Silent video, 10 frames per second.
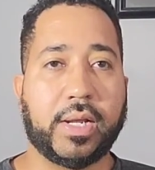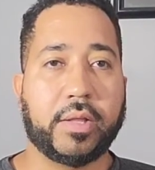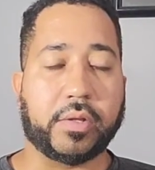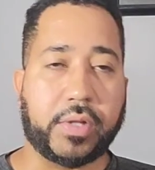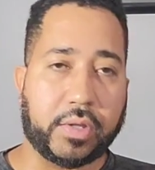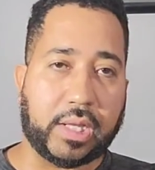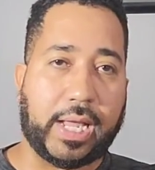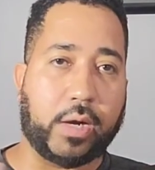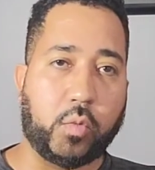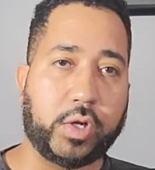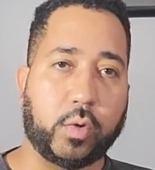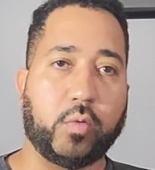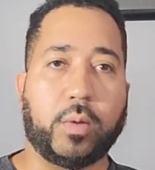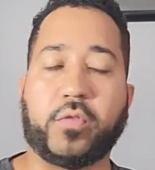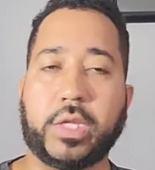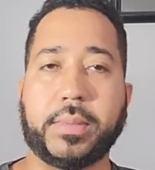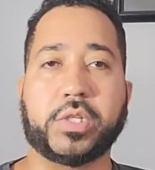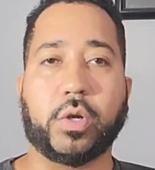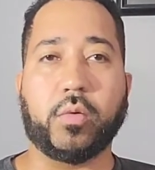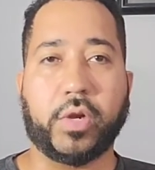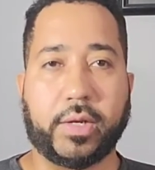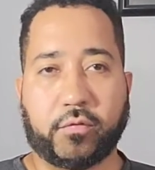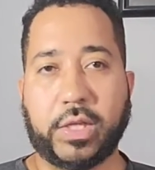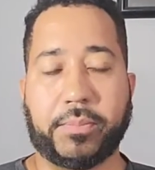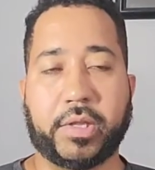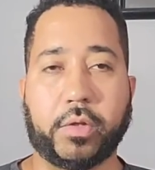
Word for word: So there's a lot of wiggle room for them to turn around and flip it.